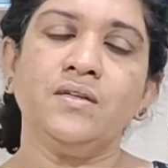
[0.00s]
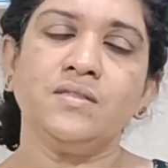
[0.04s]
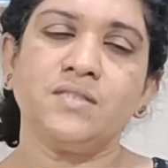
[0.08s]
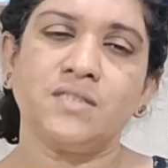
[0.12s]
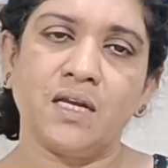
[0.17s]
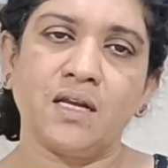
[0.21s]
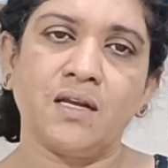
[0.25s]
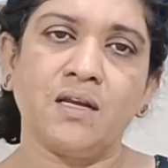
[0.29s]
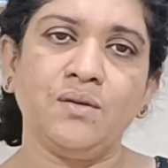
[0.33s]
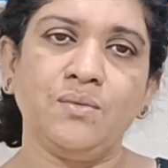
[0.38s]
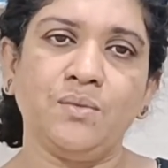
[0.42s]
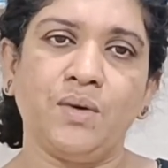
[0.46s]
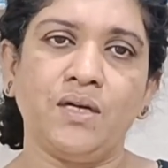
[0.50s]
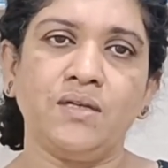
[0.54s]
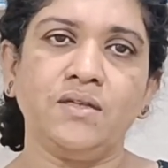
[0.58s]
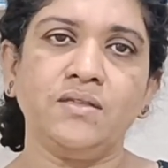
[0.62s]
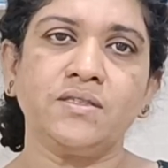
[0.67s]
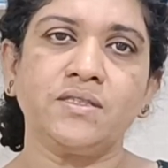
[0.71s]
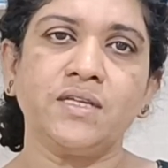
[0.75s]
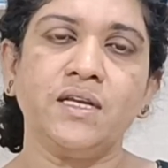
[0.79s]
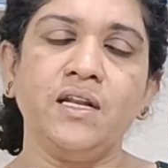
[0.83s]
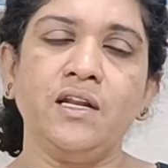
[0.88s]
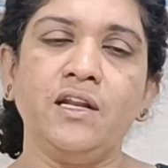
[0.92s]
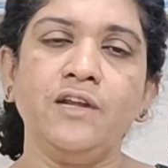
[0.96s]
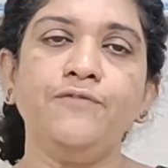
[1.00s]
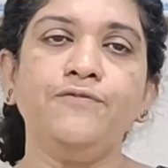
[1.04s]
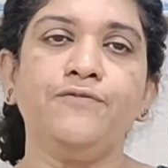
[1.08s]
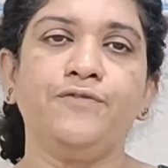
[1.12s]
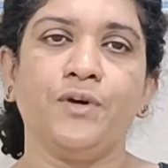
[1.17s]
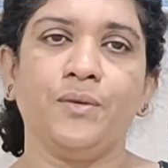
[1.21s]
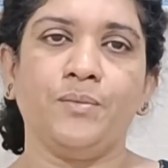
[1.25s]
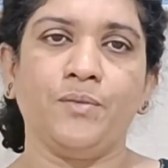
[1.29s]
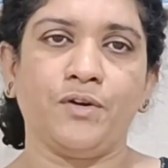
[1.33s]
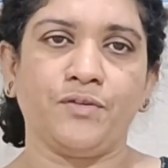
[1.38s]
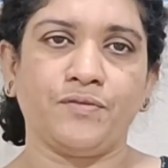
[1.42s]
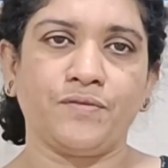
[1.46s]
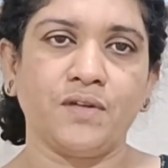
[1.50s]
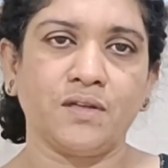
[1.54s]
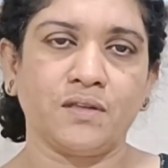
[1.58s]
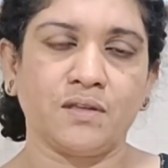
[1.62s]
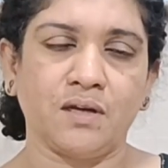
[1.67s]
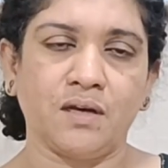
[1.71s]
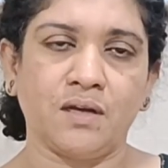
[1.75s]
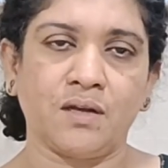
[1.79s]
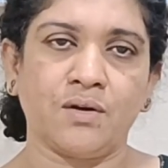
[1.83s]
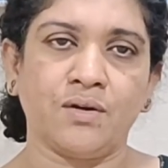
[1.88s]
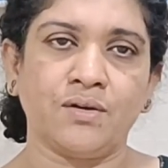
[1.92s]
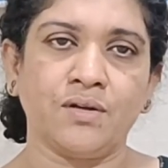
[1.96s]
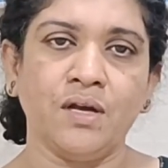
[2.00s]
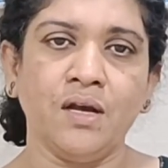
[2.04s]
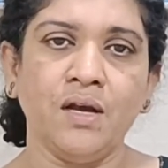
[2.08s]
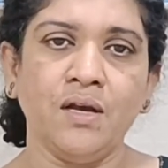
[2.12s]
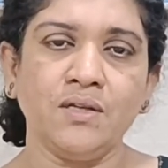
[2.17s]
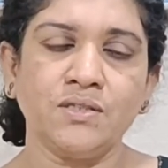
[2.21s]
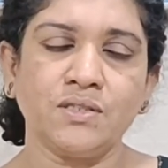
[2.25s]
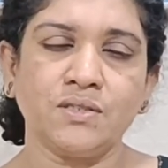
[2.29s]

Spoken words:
Second one is a lymphoma of the thyroid.